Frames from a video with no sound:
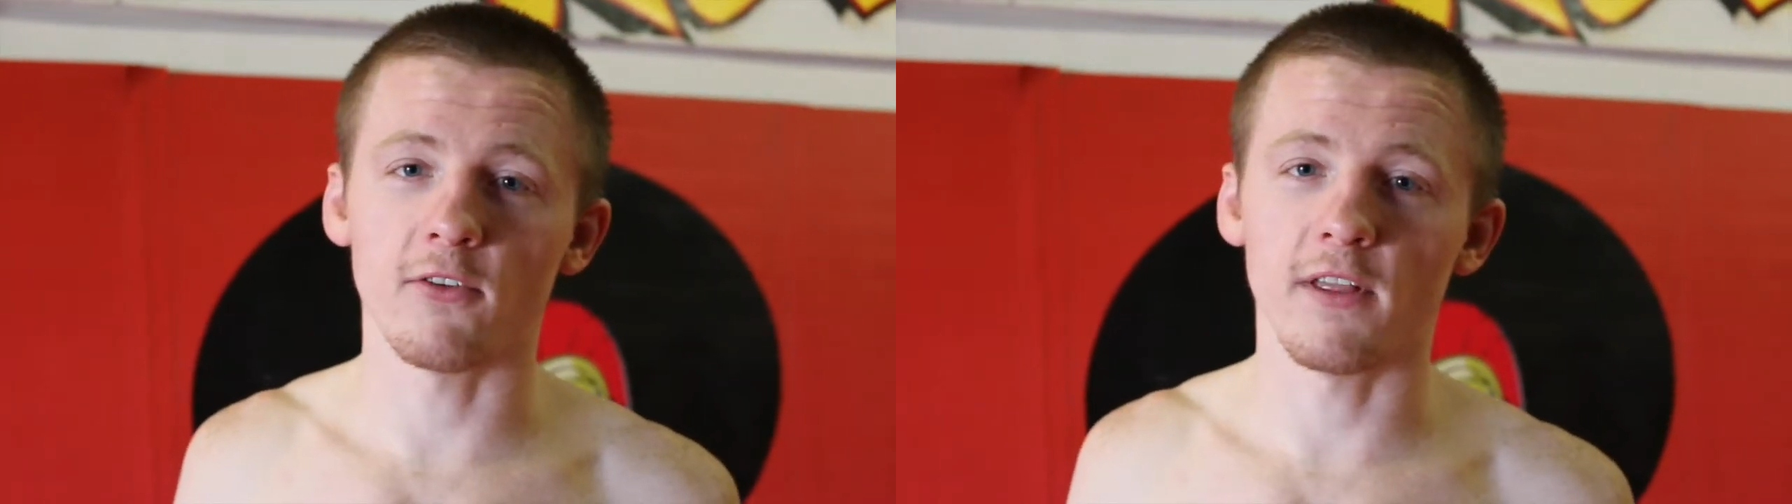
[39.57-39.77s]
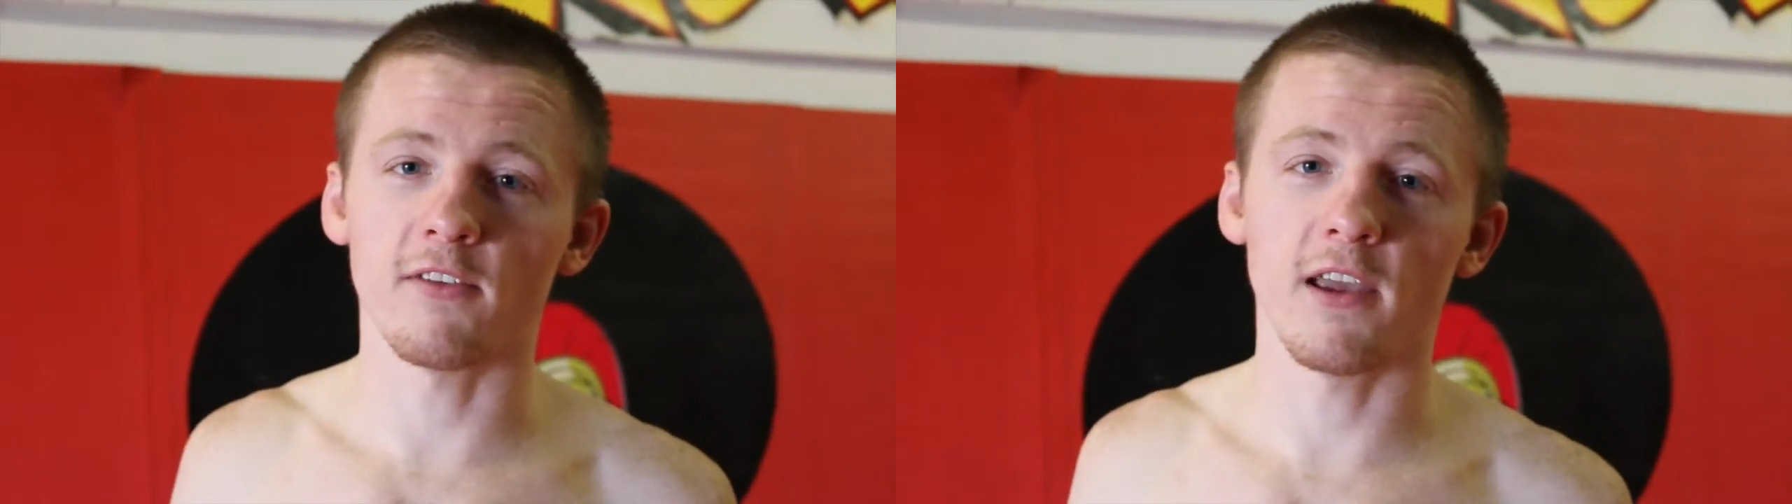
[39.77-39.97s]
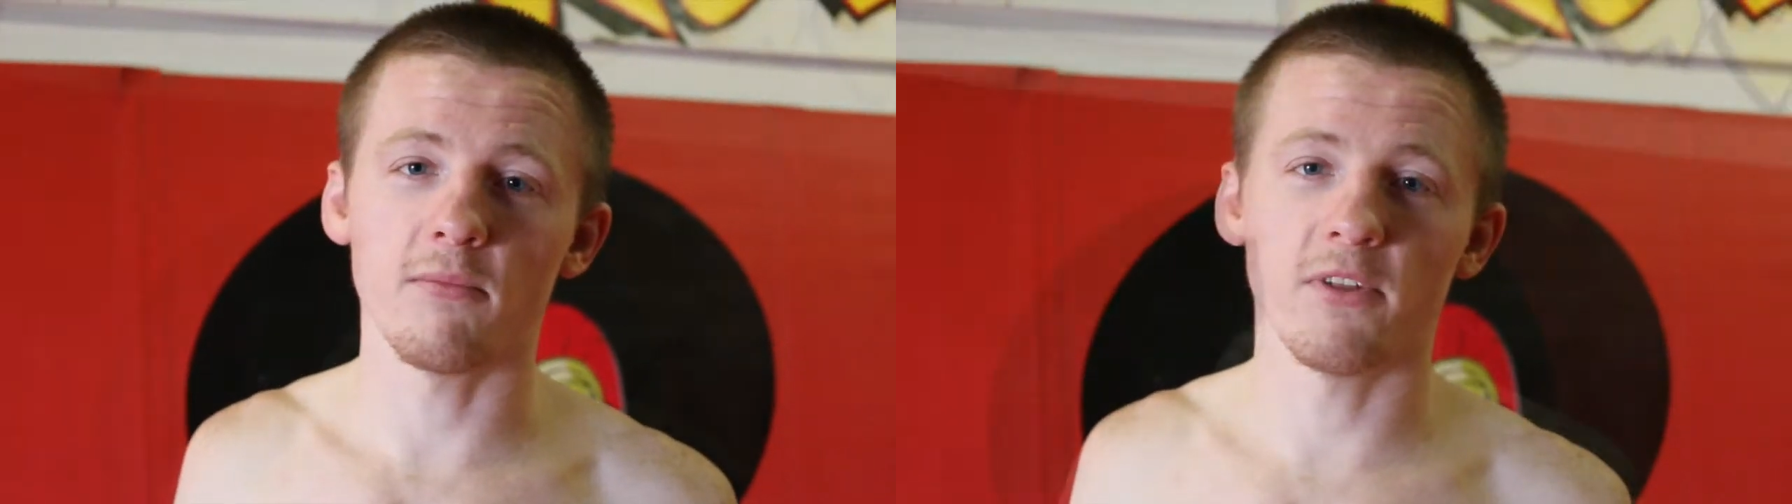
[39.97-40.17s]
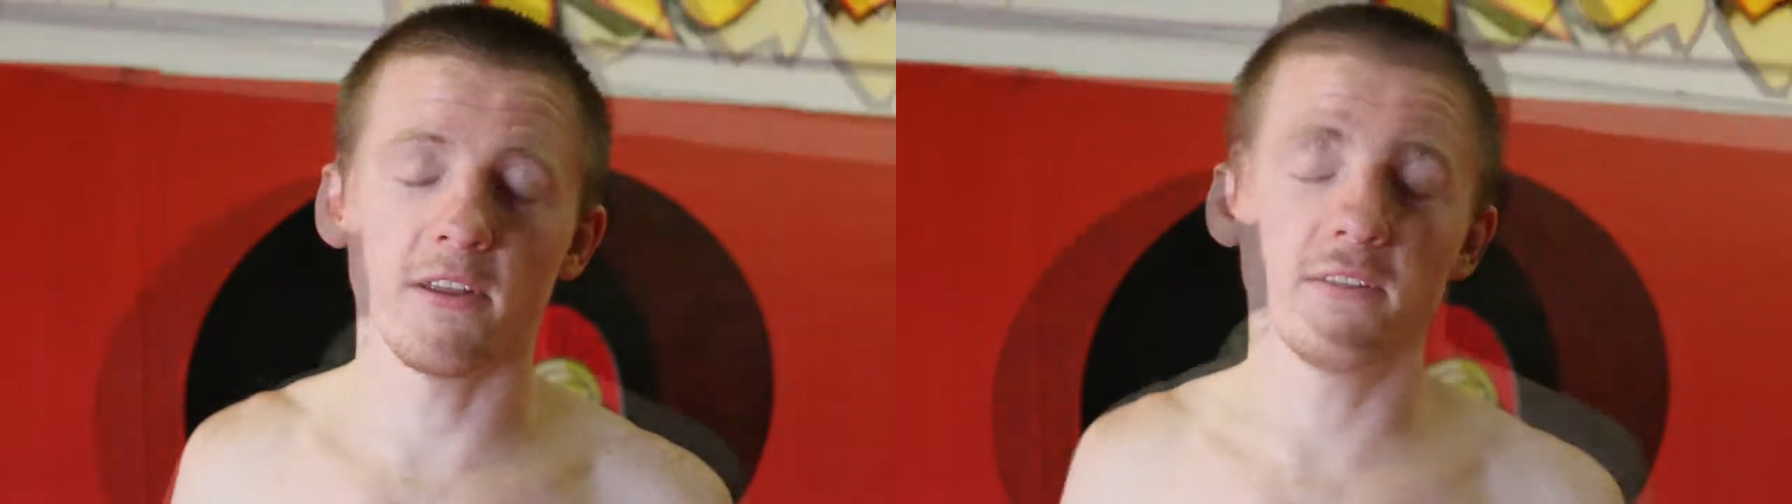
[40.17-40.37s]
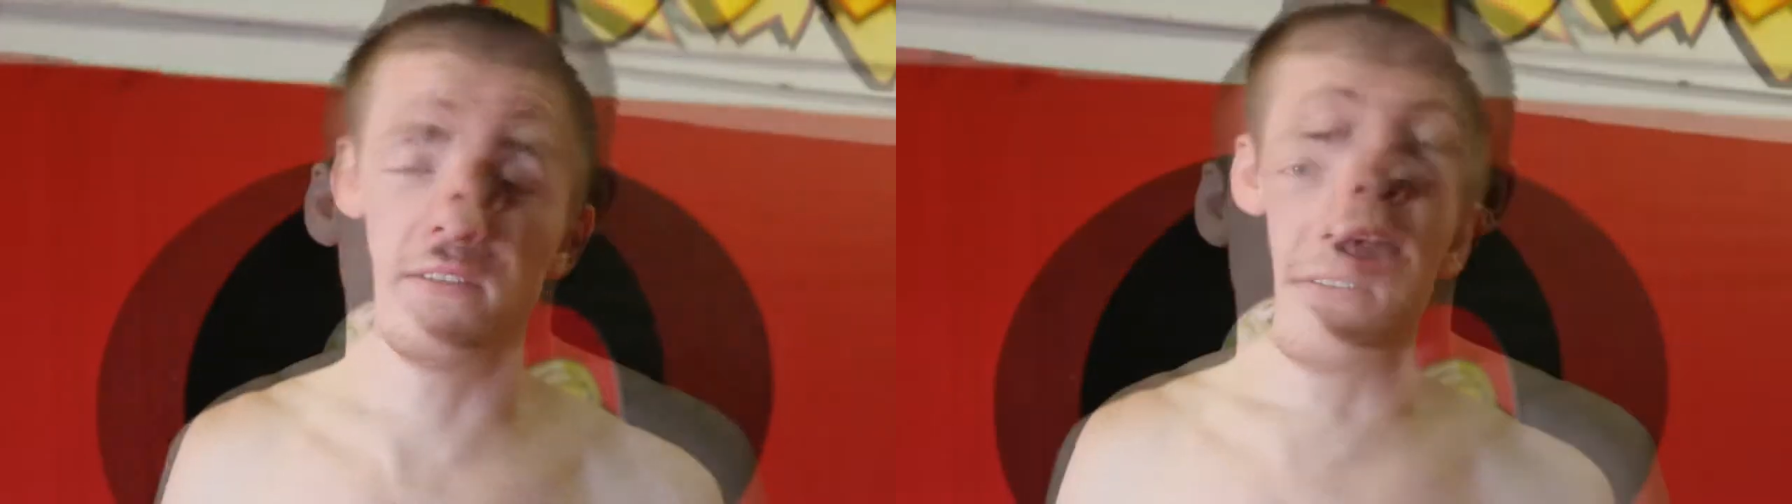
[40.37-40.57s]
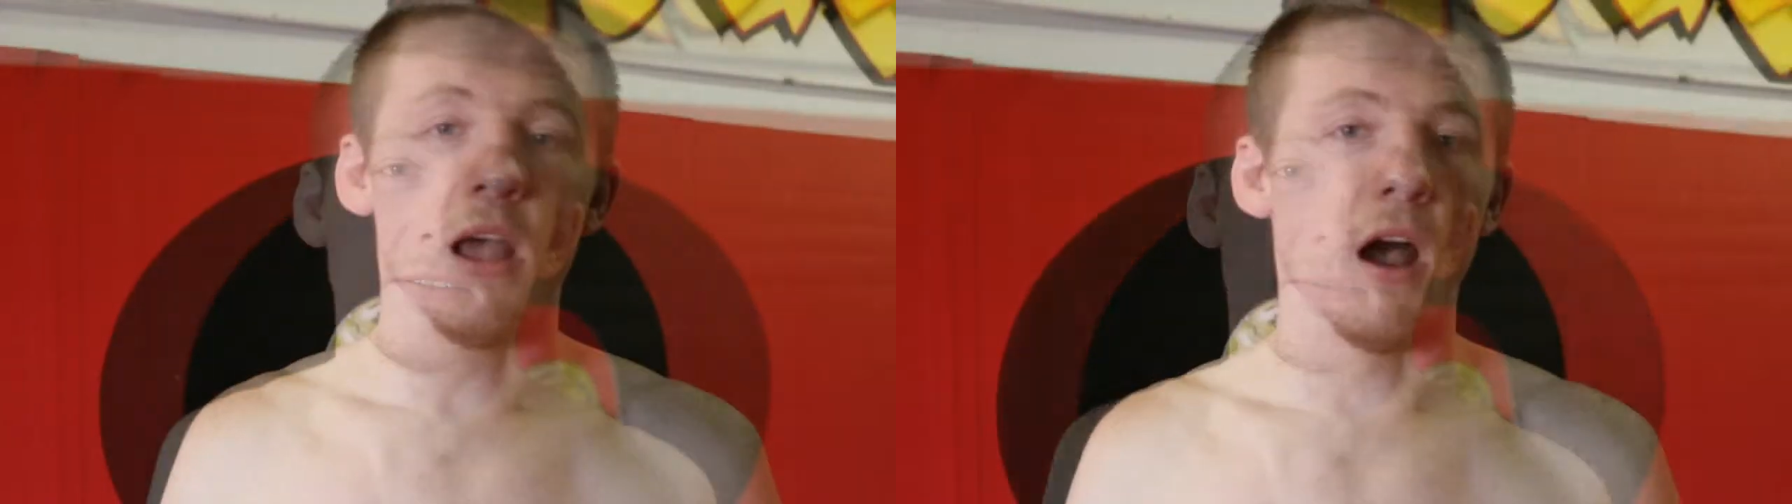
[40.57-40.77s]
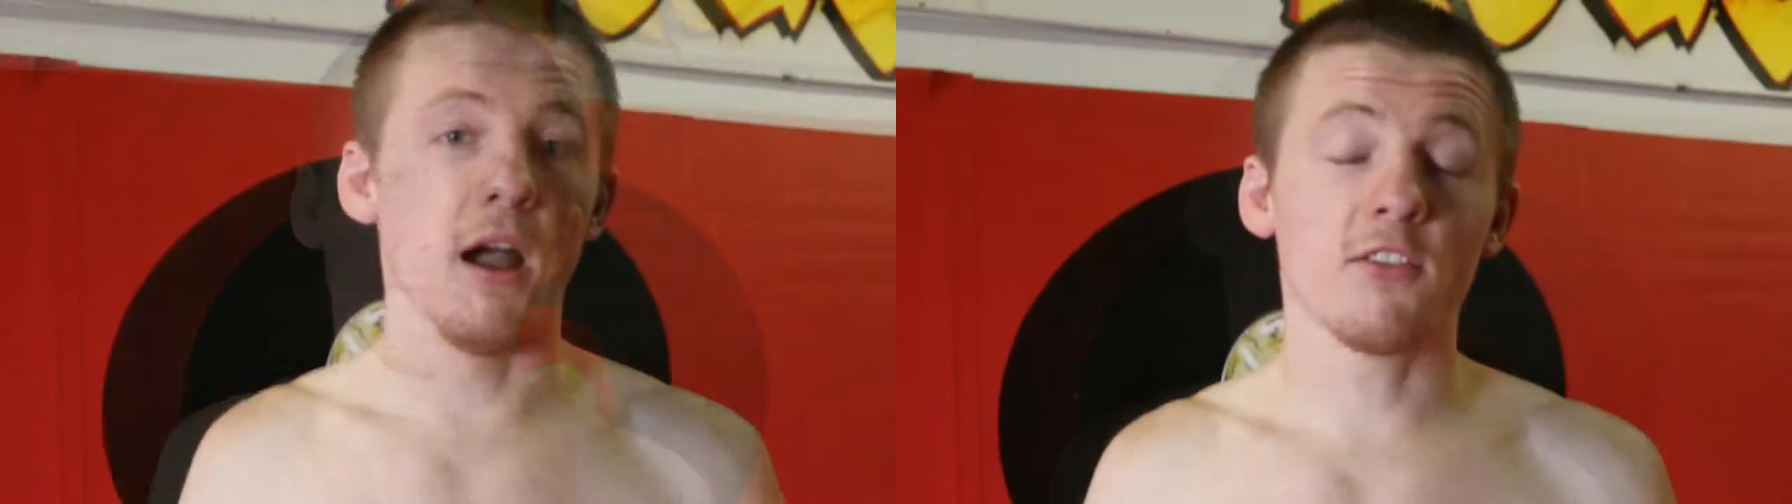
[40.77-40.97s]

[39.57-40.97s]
so that's the game plan.